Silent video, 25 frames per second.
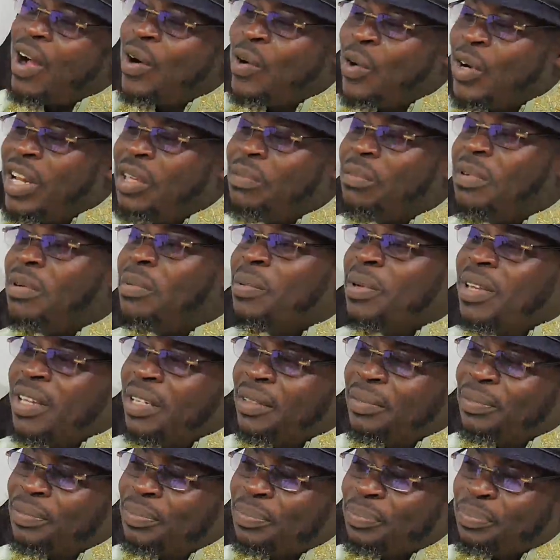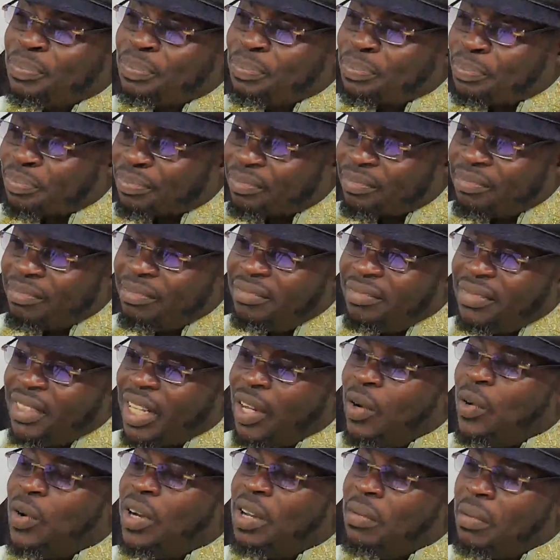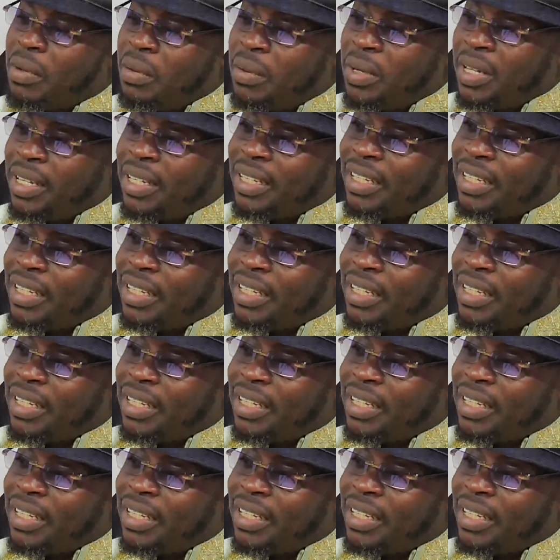Only baby. Only baby.